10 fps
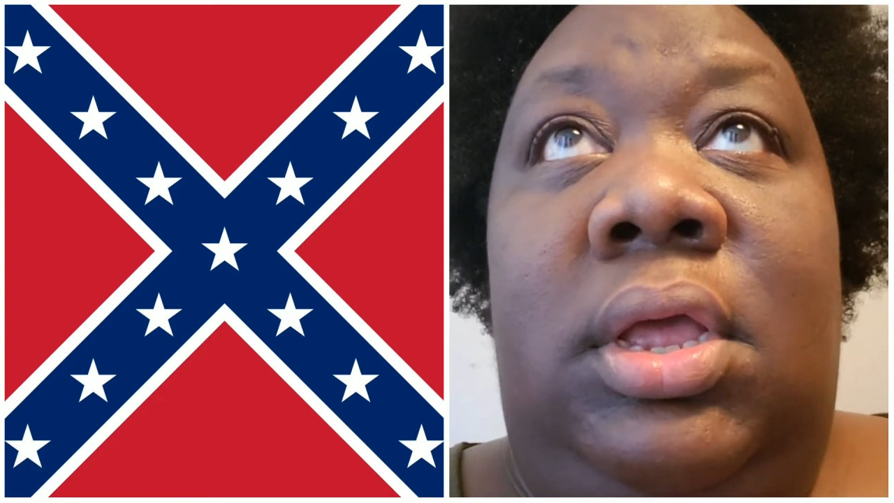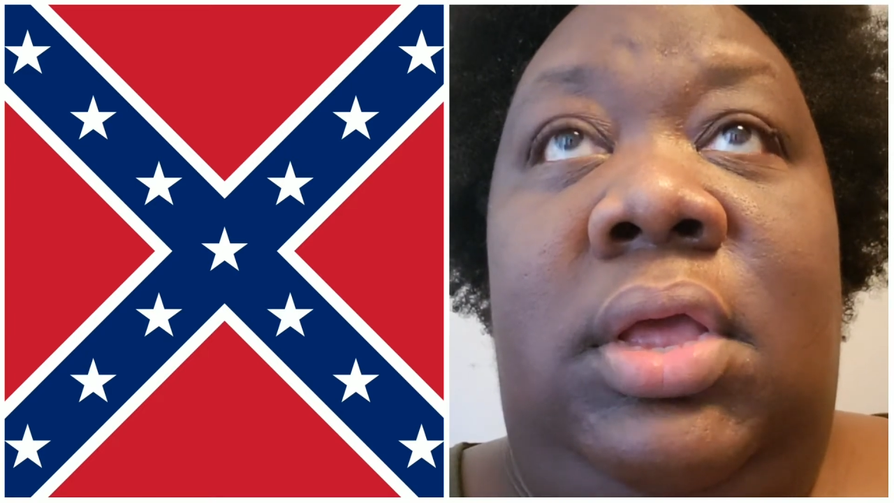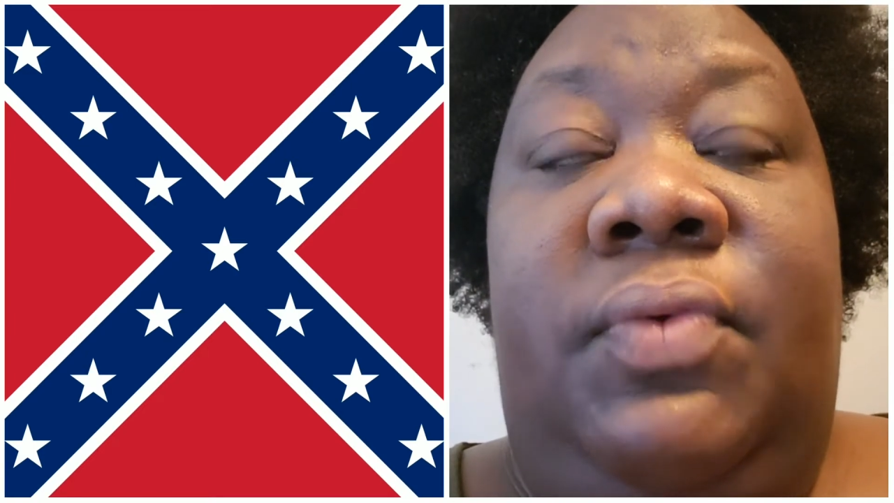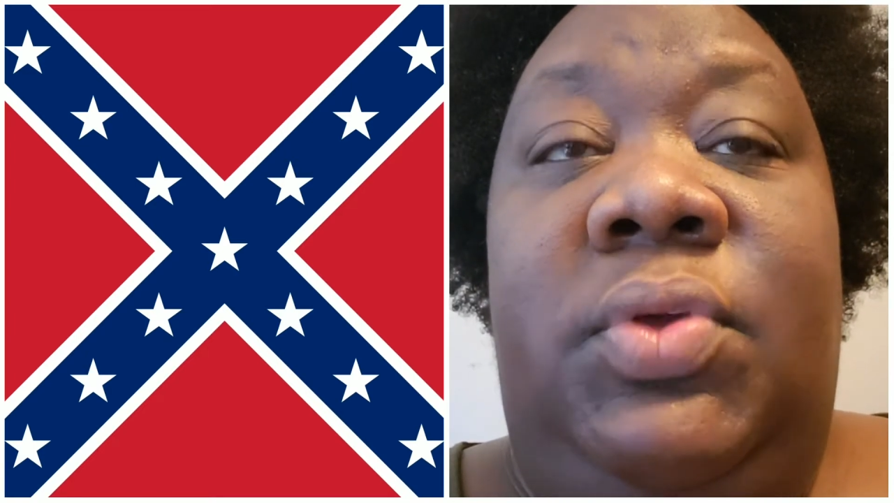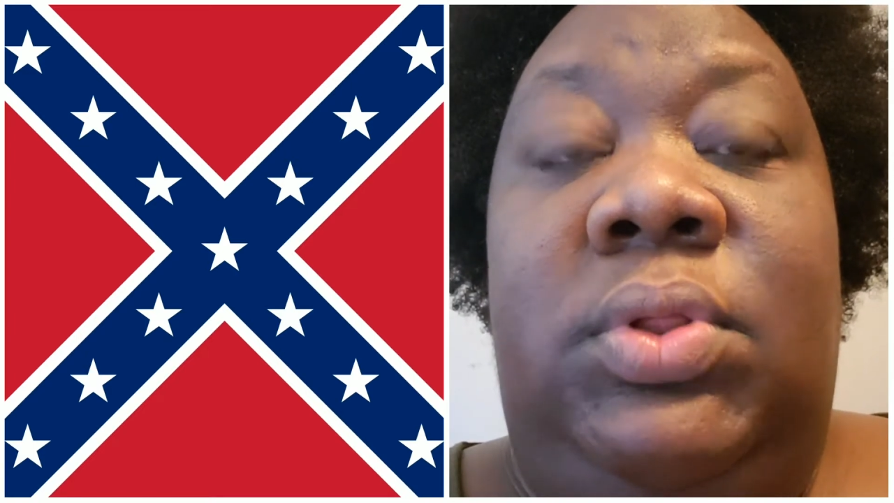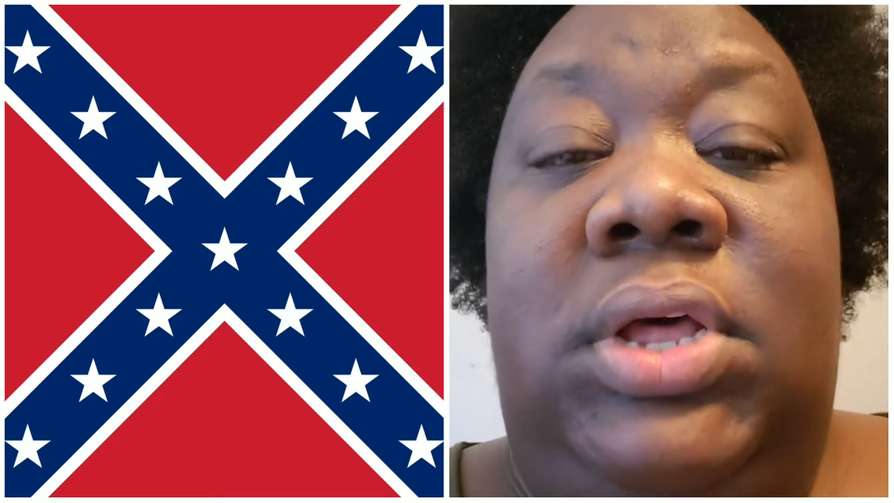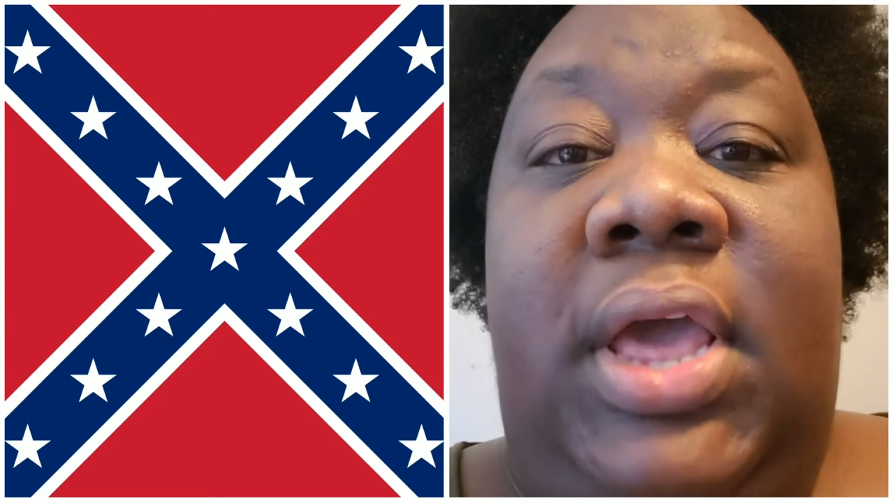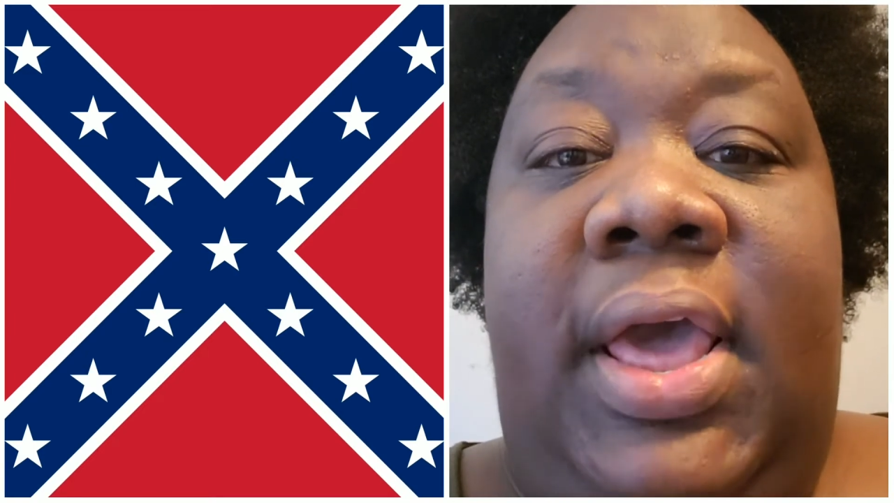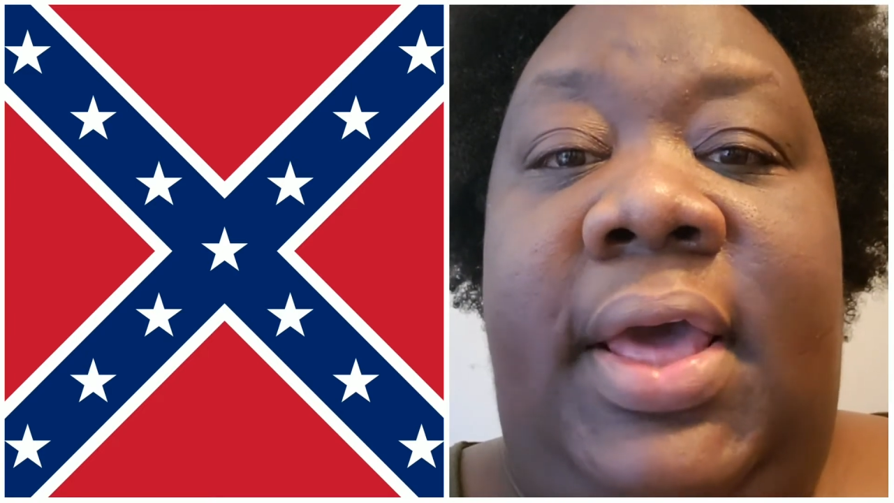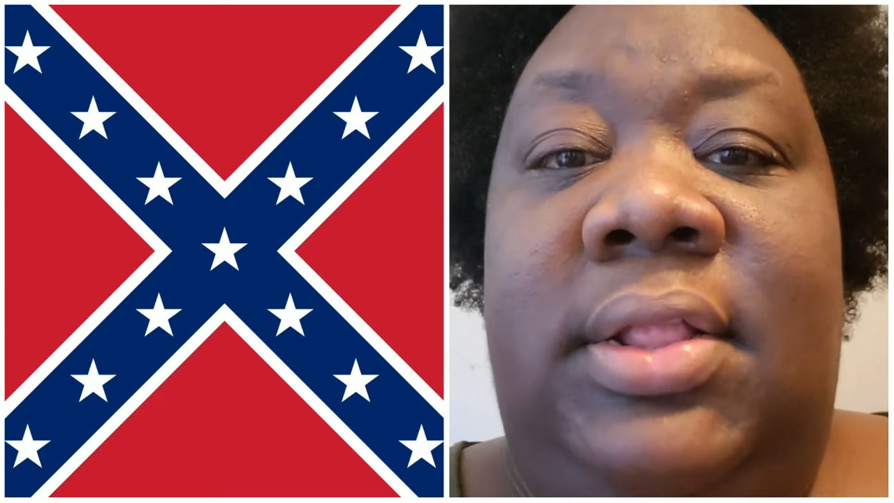if you look
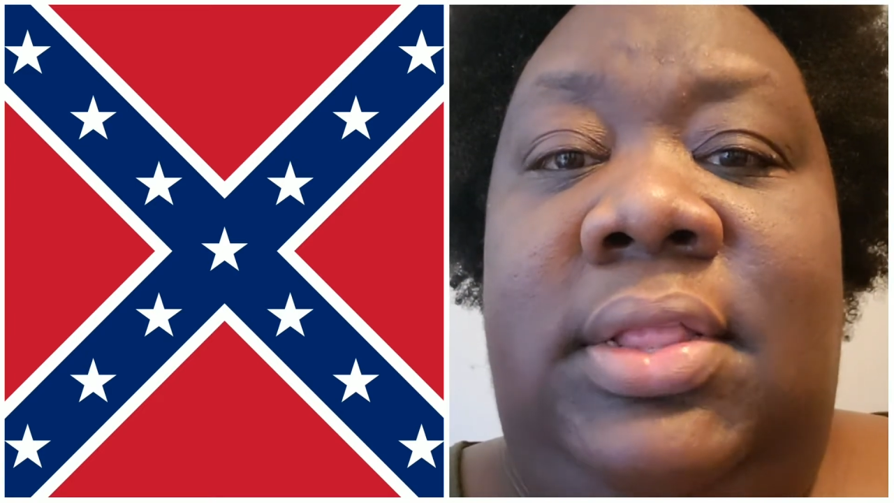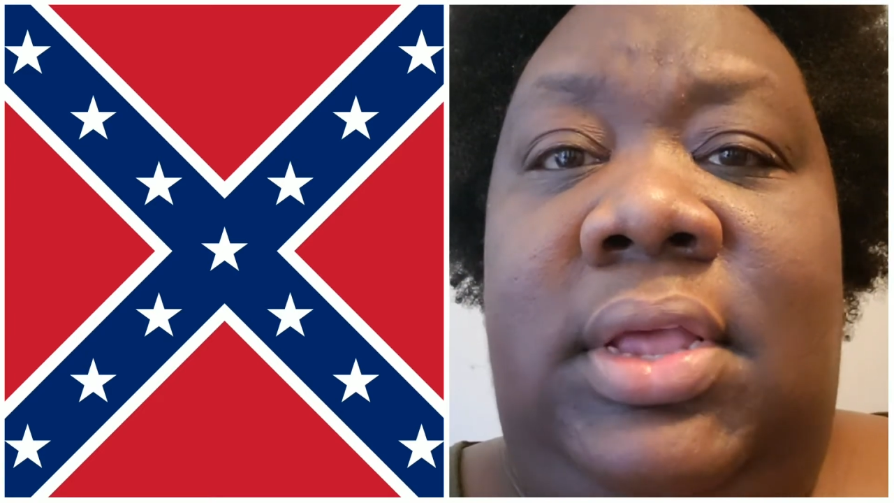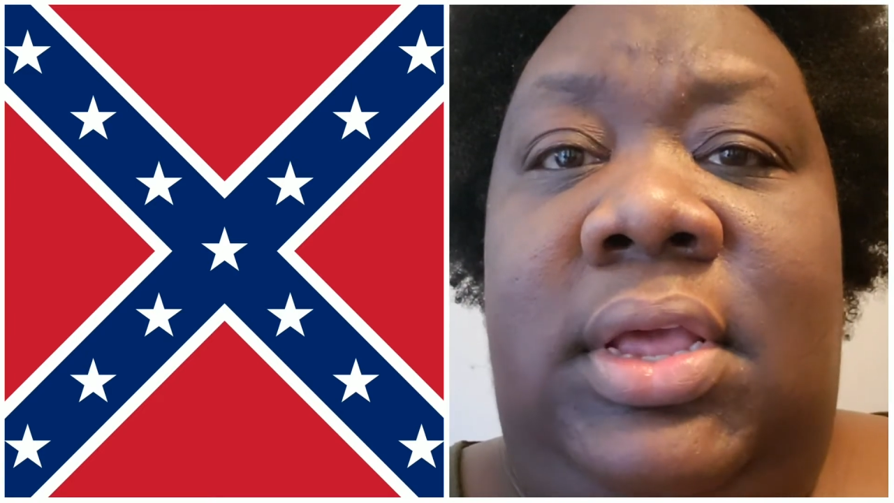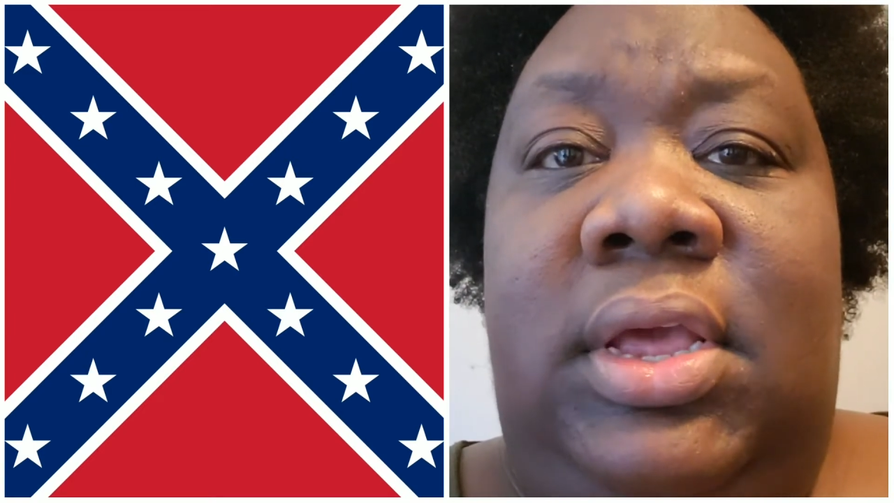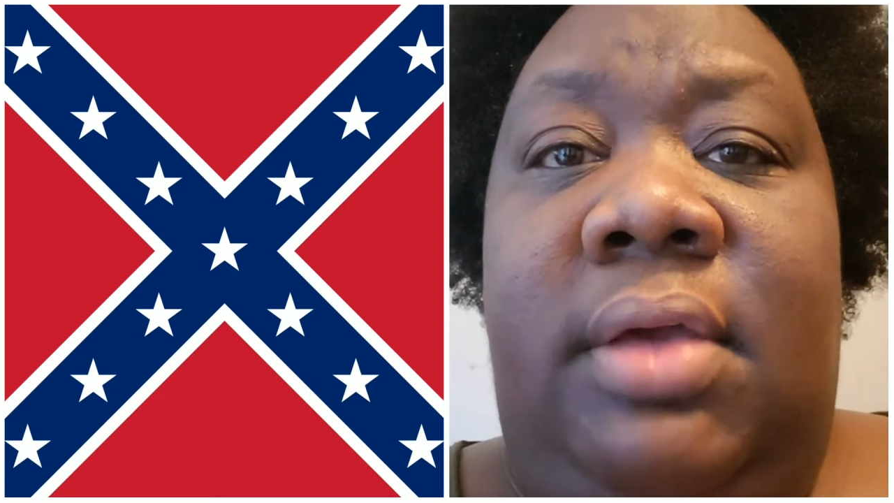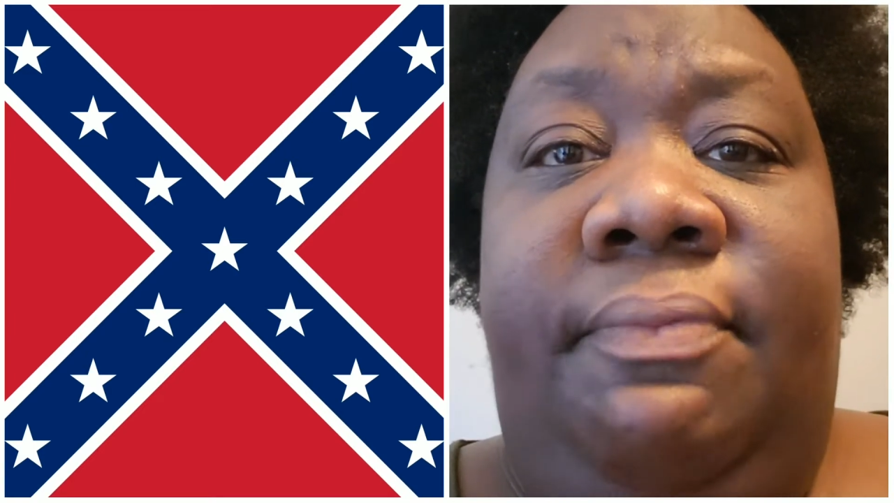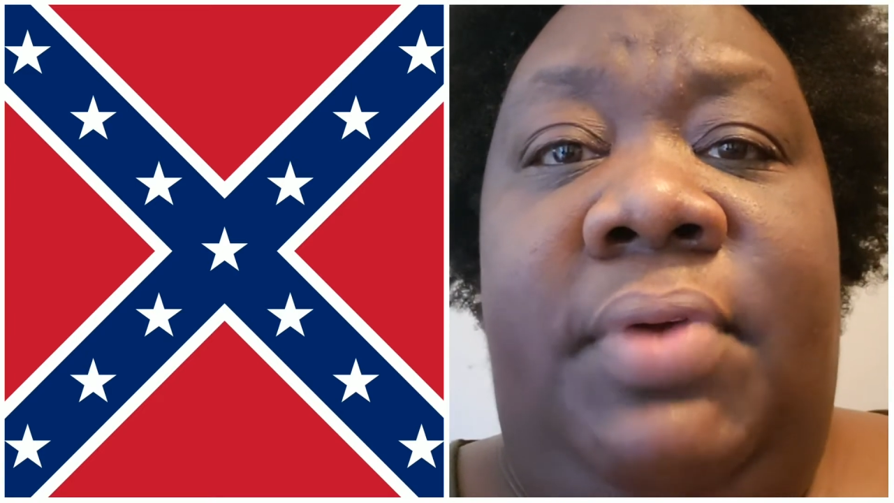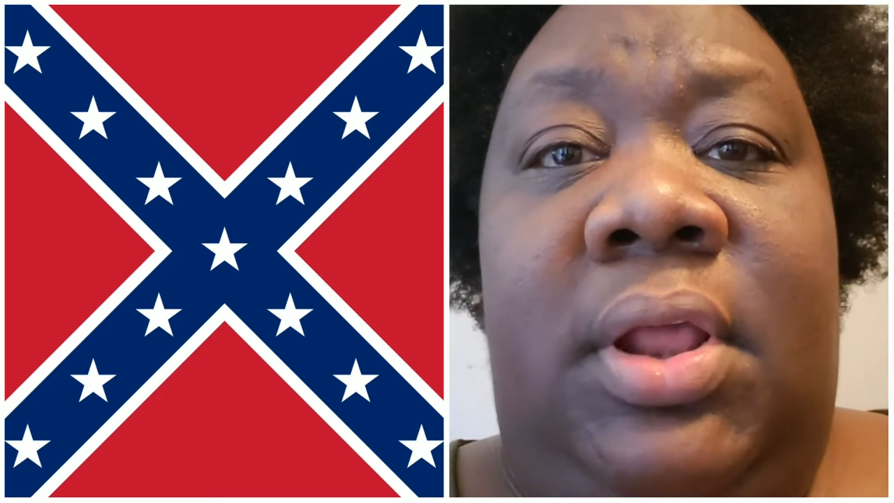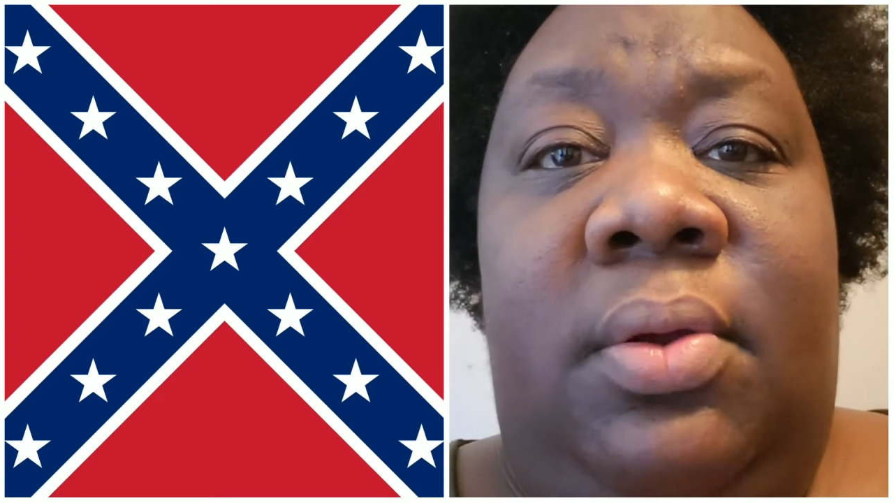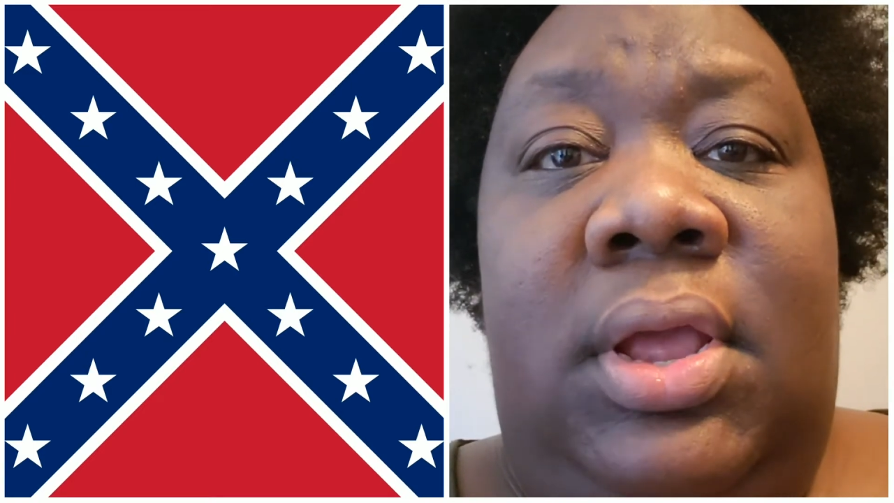at the
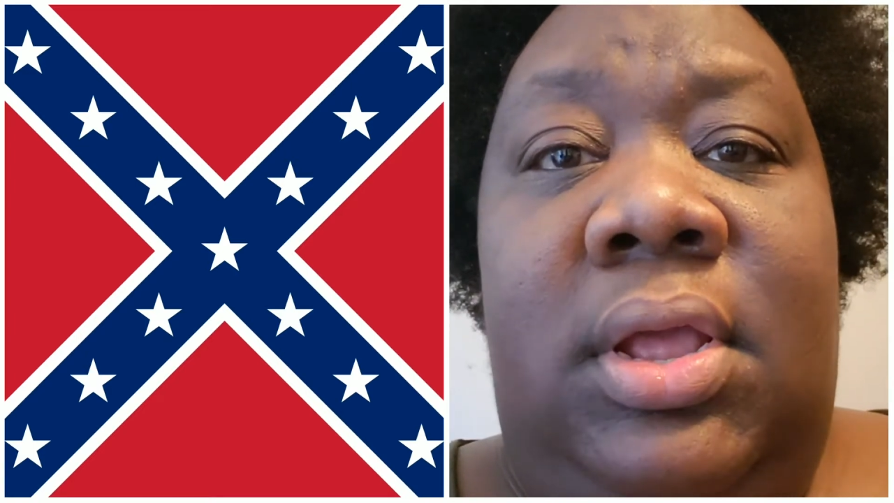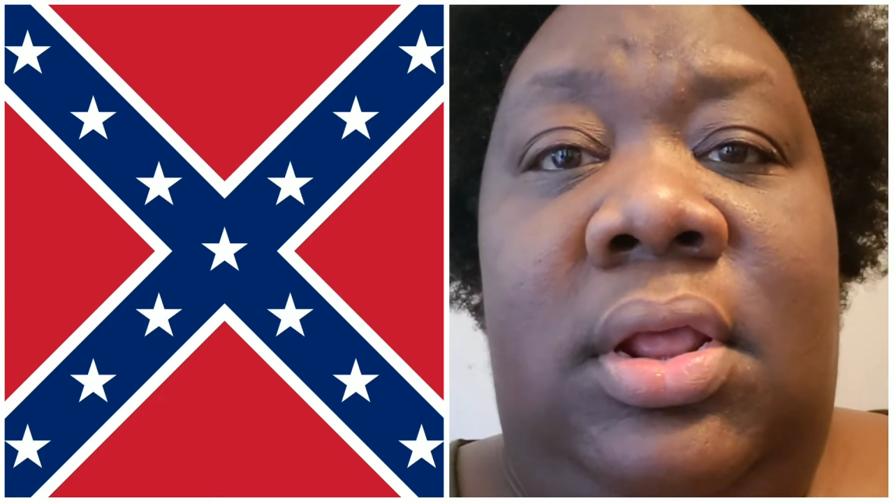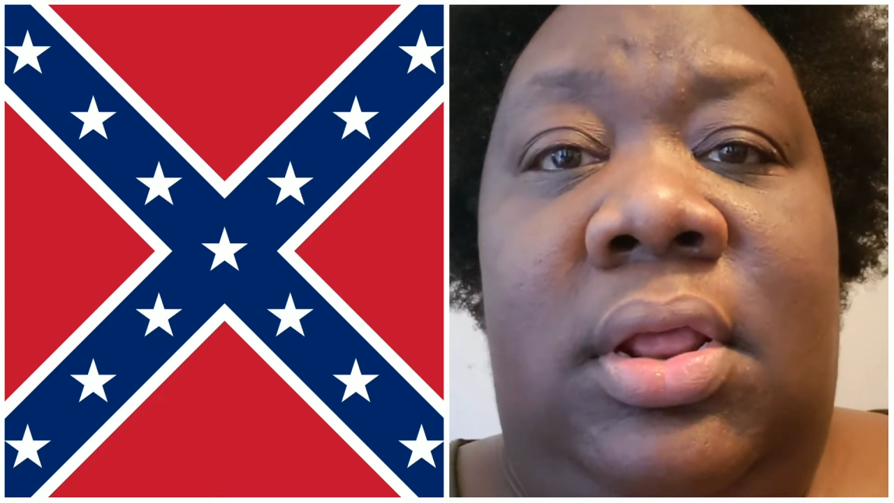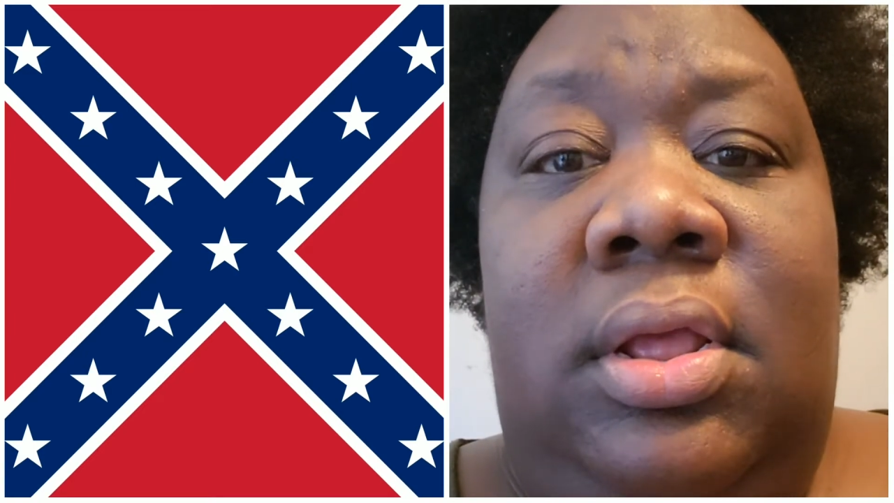Confederate